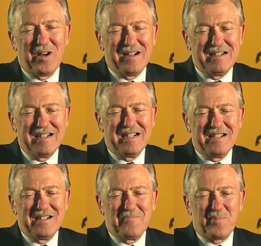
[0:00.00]
uh,
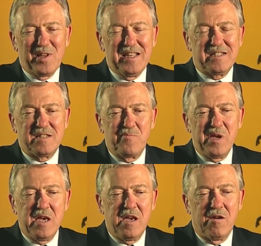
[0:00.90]
uh pleased to
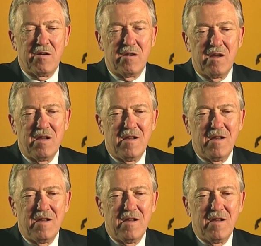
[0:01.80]
be here.